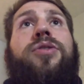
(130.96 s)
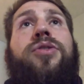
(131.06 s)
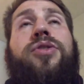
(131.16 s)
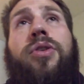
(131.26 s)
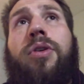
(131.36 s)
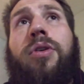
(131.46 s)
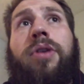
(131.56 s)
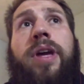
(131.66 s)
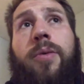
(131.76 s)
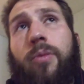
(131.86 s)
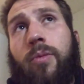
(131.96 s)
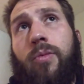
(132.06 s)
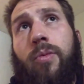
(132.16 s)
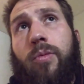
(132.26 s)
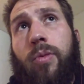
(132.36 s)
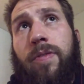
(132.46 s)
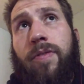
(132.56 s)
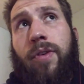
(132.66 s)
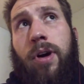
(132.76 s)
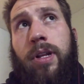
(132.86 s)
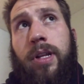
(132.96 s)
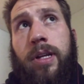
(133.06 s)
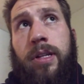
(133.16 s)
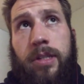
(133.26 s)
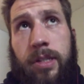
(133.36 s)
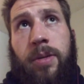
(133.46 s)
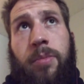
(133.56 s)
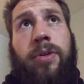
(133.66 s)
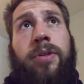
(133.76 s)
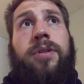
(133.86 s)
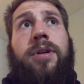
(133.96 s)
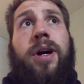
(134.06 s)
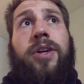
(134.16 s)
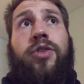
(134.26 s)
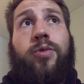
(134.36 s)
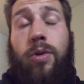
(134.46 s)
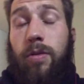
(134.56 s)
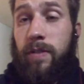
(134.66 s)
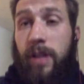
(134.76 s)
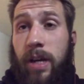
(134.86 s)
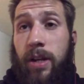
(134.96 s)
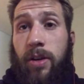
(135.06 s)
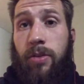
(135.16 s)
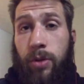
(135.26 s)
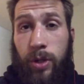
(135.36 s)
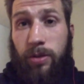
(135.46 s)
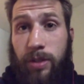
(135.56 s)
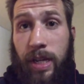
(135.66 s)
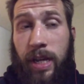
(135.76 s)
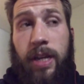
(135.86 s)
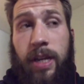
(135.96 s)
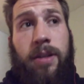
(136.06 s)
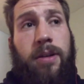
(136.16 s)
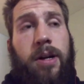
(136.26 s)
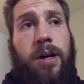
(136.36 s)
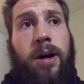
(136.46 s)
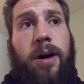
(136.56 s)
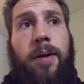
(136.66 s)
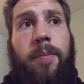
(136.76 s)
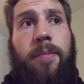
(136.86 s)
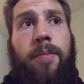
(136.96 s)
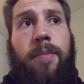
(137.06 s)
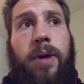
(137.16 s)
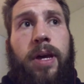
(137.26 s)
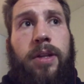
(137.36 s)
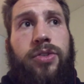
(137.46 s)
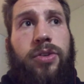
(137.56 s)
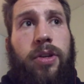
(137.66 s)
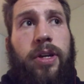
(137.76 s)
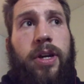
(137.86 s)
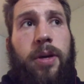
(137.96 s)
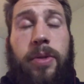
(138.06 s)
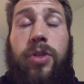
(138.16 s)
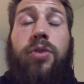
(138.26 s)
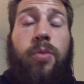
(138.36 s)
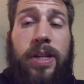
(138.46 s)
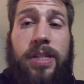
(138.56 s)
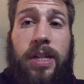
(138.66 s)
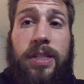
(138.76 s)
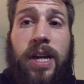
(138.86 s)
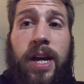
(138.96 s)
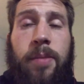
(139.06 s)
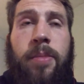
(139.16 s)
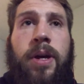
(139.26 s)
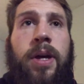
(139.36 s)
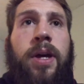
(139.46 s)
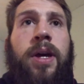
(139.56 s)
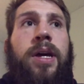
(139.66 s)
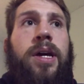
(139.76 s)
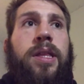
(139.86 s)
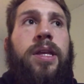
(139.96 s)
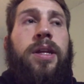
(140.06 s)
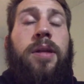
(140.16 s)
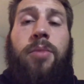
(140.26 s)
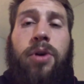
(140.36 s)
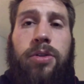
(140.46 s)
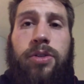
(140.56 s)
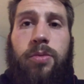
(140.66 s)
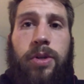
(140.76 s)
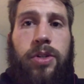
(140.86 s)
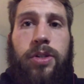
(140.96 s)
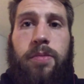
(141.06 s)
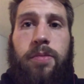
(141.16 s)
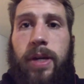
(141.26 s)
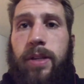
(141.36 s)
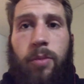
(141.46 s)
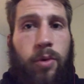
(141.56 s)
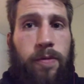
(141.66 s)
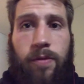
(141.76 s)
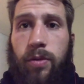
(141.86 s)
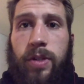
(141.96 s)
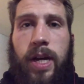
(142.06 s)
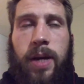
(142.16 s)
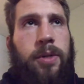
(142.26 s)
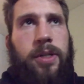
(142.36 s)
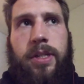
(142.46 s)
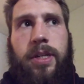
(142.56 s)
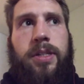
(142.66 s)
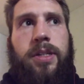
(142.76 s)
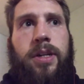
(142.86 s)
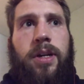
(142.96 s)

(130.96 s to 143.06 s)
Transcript: So yeah, we fought in December. I drove down here New Year's Day, and started coming 2 weeks at a time. And then in March, we just made the move full time because it